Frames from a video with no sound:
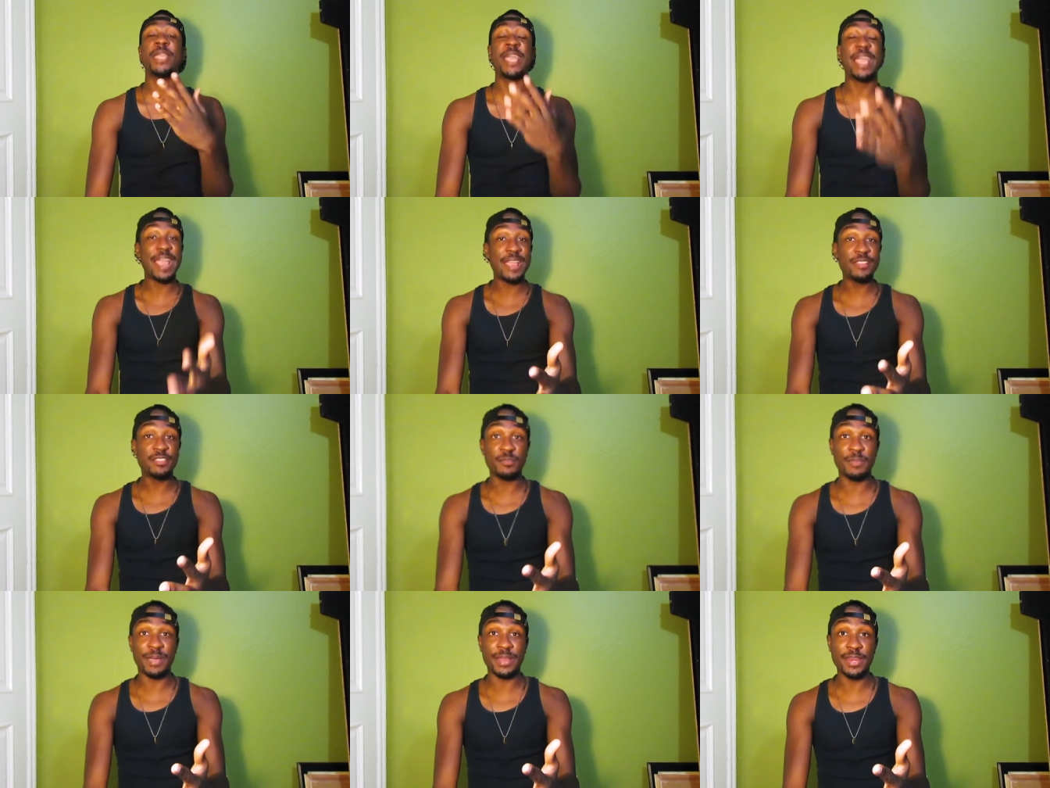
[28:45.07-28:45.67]

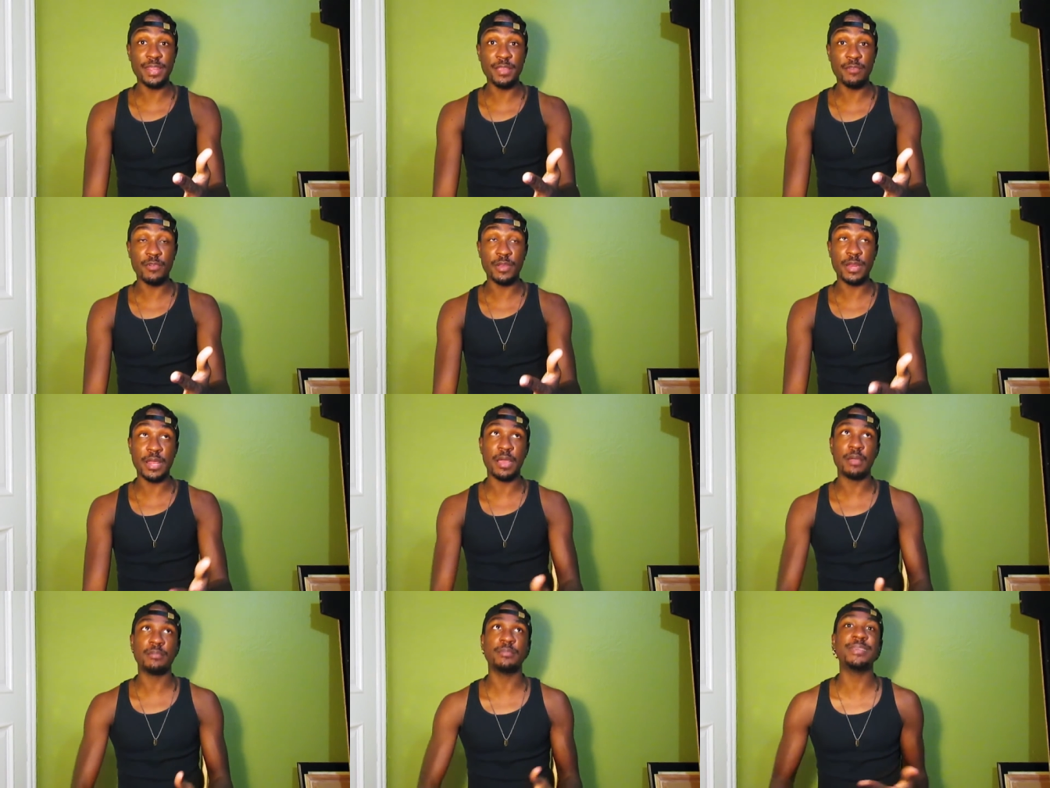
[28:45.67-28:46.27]
After my knee
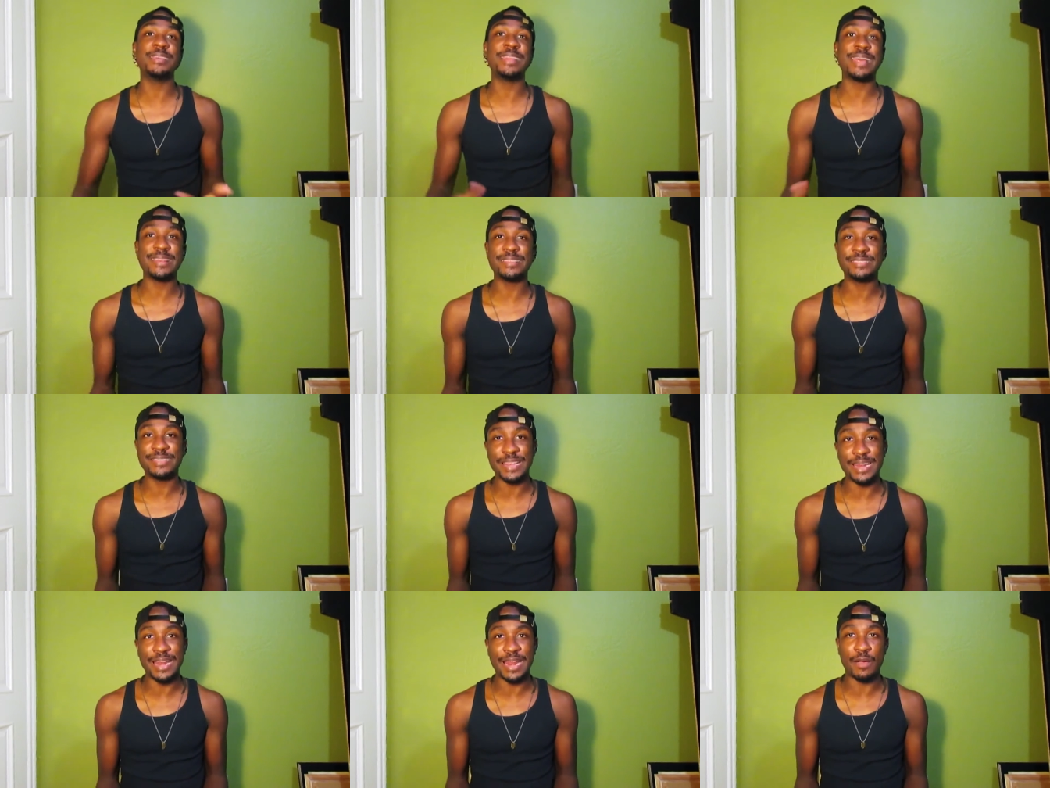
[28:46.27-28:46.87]
went out, then I
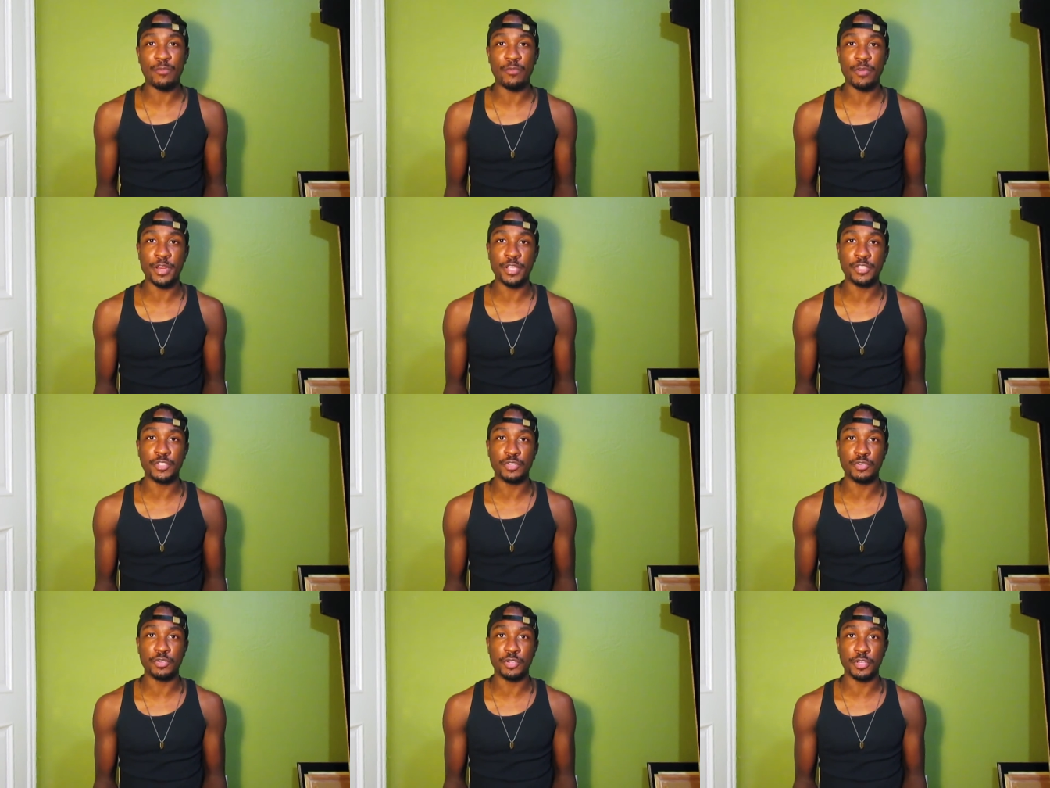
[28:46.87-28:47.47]
decided I
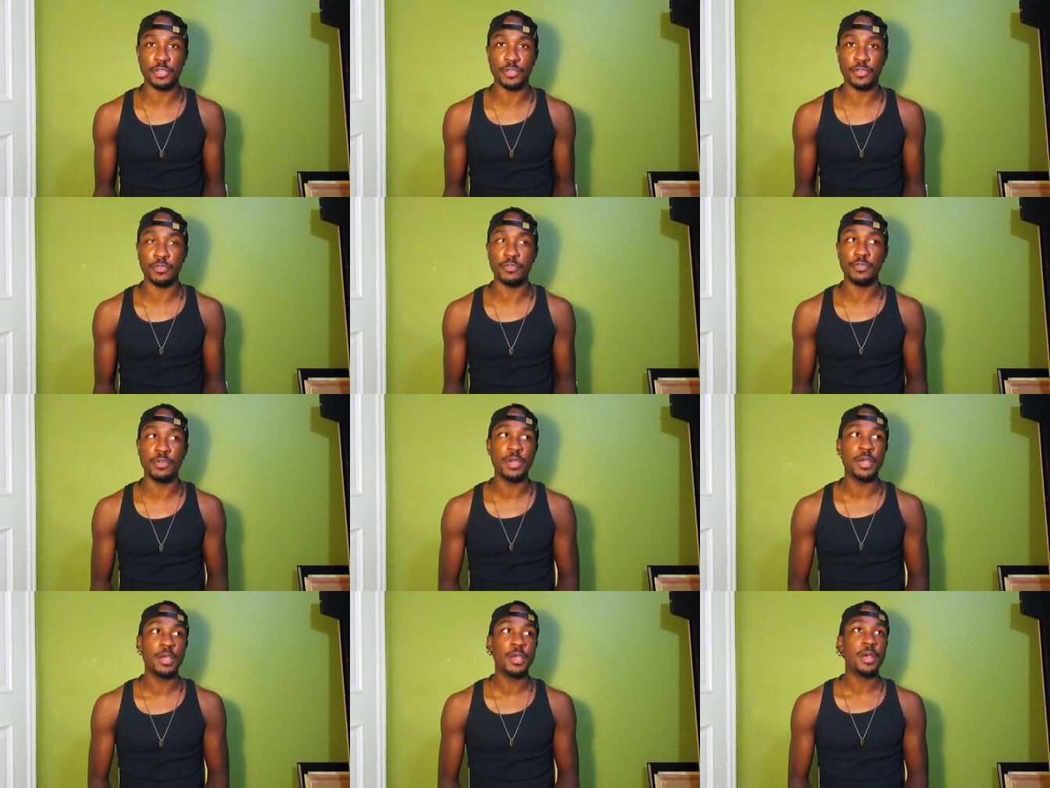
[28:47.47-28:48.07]
wanted to do